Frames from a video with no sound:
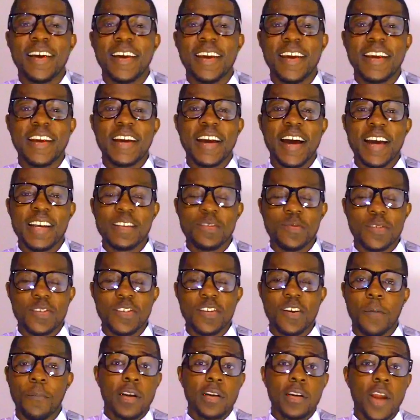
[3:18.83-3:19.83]
Hey guys, what's
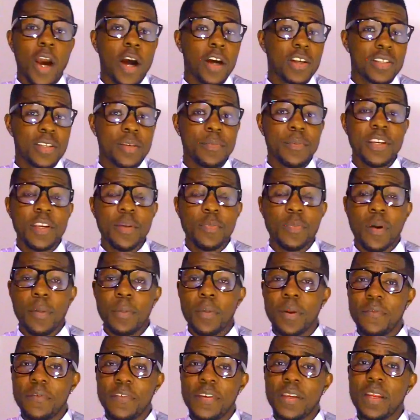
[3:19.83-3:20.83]
up? Now, some of you
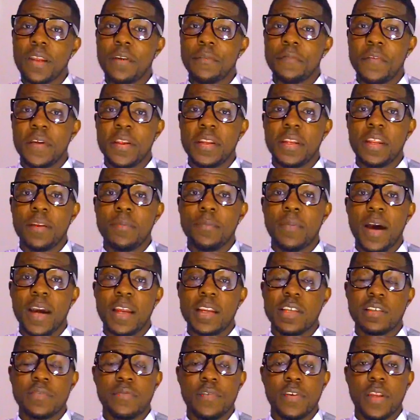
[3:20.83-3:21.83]
probably feel offended by
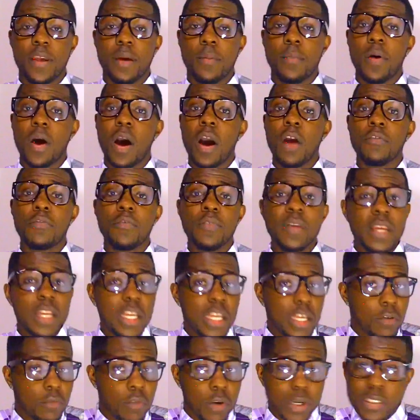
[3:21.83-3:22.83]
this video, but I
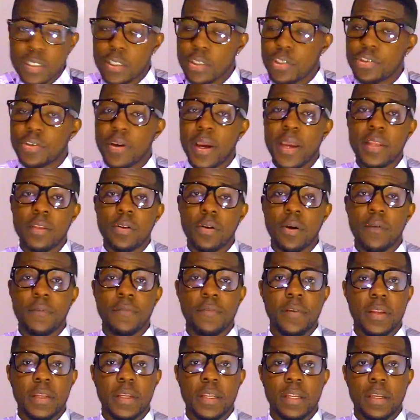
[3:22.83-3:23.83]
really wasn't trying to
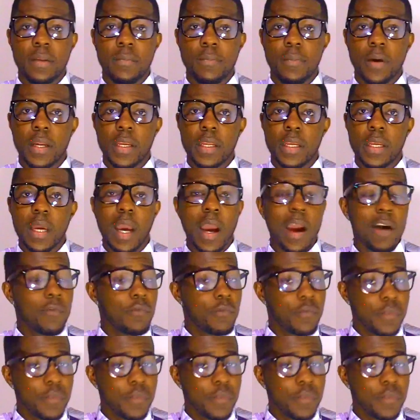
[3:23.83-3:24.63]
offend anybody. I